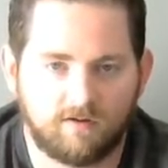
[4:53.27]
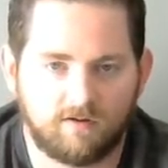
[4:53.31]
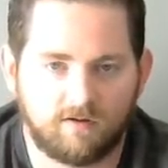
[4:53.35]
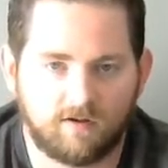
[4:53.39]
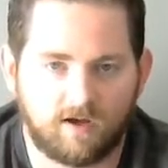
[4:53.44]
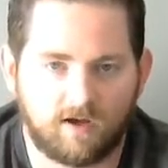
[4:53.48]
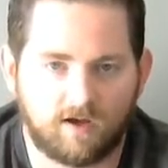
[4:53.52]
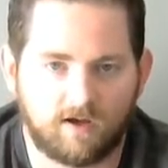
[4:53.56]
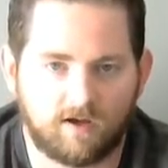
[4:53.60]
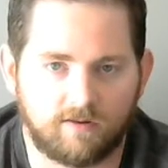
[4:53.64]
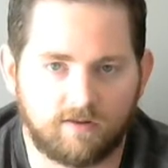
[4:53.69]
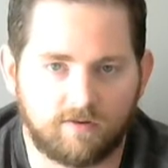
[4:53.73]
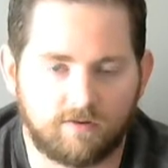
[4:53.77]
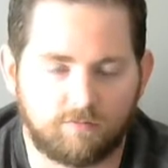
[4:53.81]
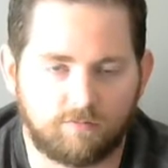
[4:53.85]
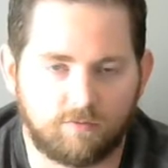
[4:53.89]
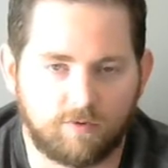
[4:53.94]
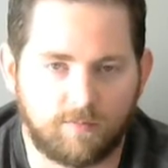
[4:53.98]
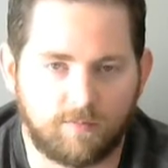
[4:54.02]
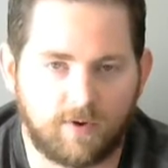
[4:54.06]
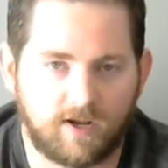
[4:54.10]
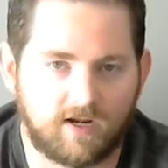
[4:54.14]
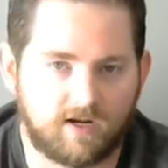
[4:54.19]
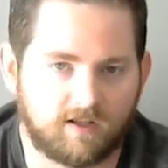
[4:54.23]
the
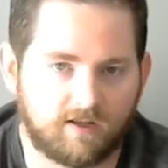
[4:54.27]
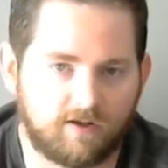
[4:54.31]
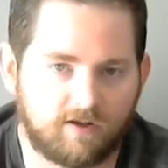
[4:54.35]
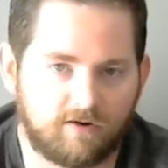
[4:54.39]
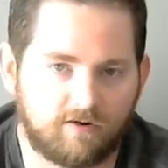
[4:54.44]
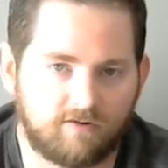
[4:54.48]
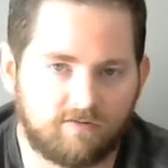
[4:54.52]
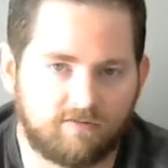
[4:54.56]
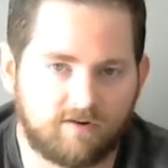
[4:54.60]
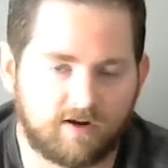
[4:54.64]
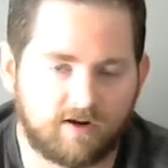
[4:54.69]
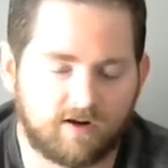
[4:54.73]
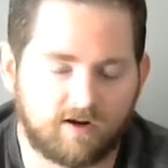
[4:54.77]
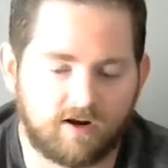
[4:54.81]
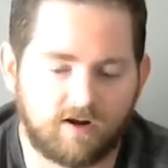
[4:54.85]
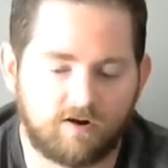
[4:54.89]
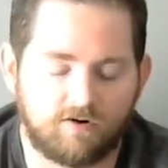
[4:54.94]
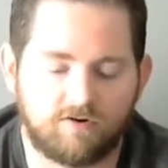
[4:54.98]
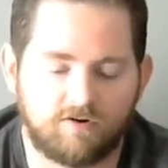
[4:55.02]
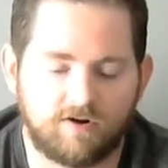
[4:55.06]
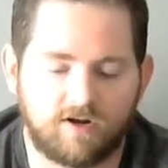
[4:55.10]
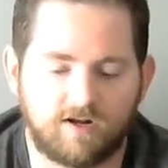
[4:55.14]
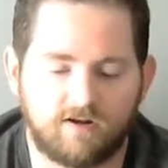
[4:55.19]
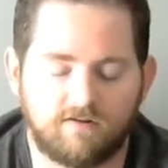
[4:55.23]
remaining layers done at
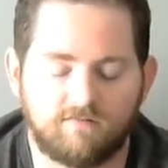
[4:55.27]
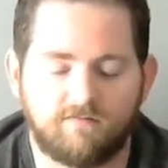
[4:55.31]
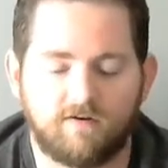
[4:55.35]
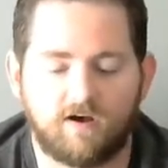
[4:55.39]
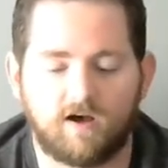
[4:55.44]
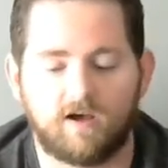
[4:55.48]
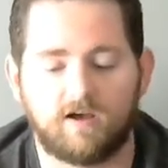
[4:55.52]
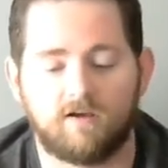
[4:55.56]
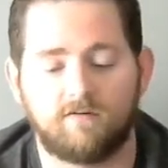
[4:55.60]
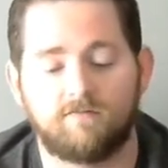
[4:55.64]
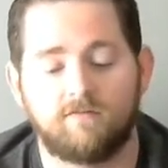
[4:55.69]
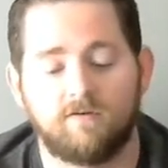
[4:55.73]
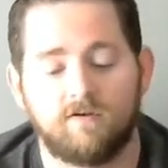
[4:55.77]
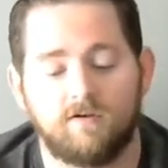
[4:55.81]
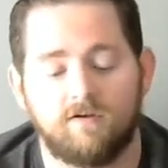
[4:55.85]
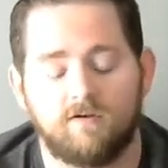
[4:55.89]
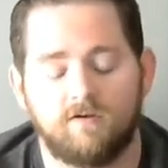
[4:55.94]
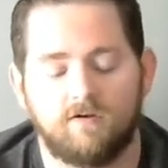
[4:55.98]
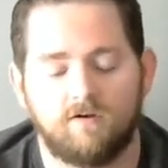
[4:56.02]
185,